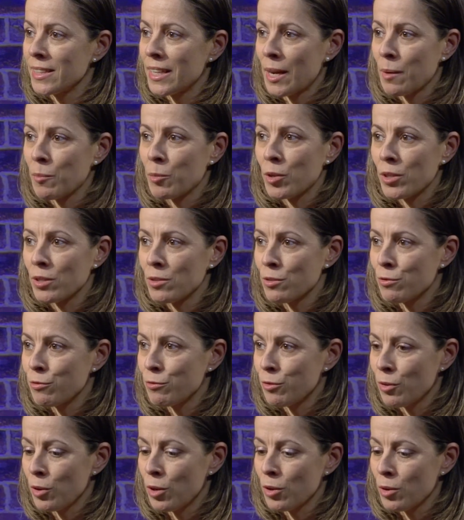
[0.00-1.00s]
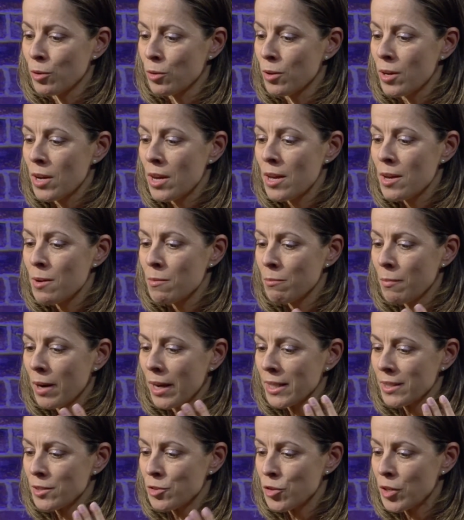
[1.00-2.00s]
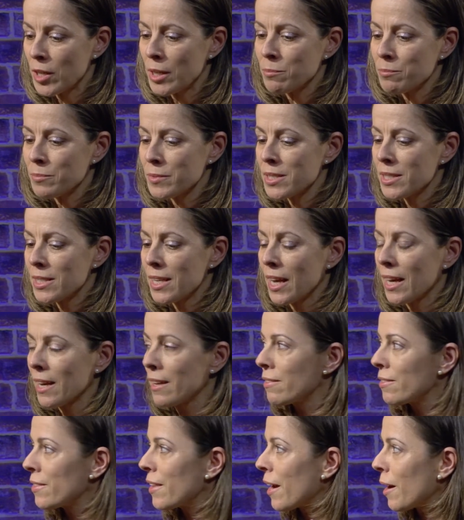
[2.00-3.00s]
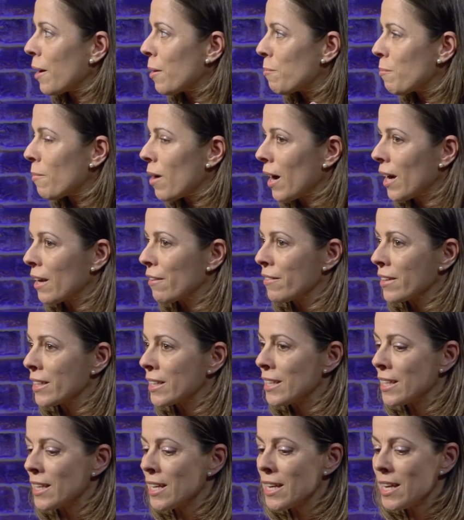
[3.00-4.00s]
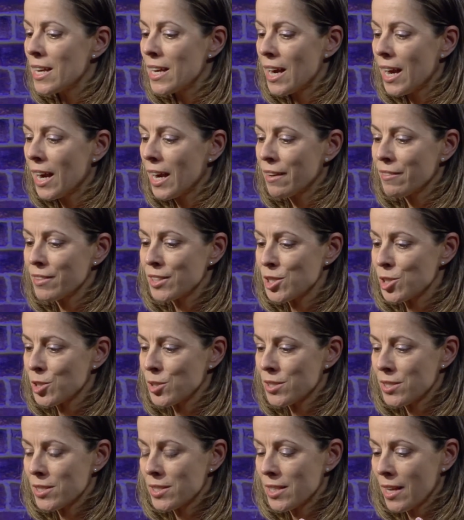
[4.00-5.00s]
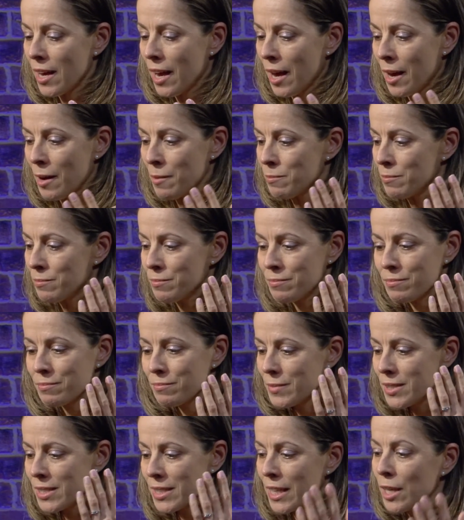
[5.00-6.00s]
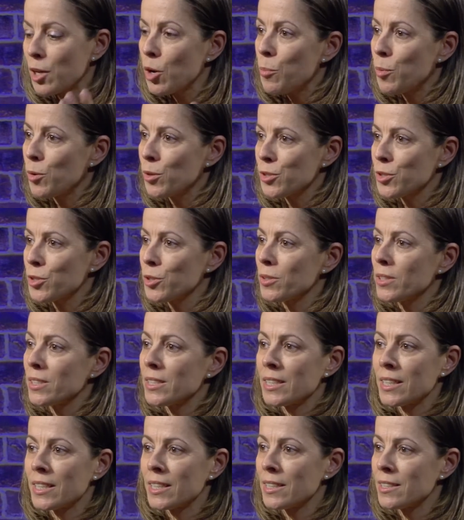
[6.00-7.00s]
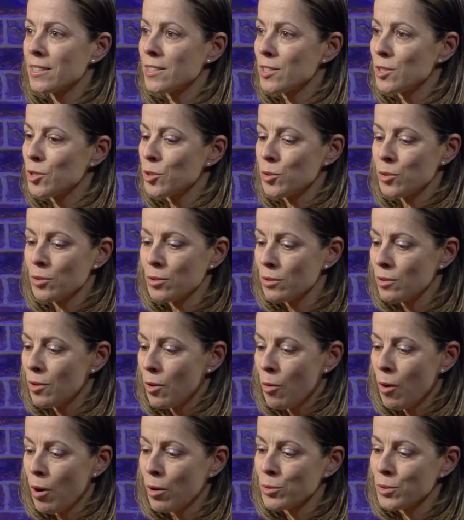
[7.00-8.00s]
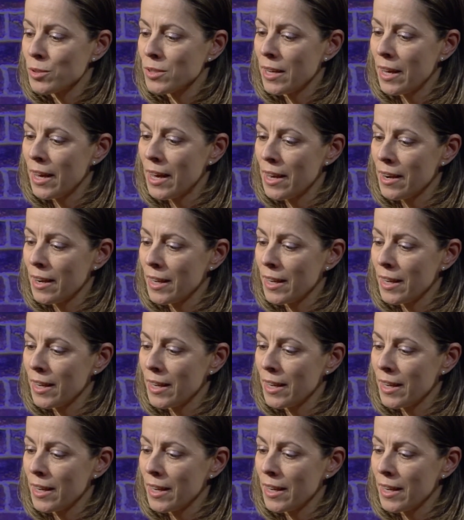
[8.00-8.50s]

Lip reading: that I'm going to follow my dreams, and I will just seek opportunities to go out there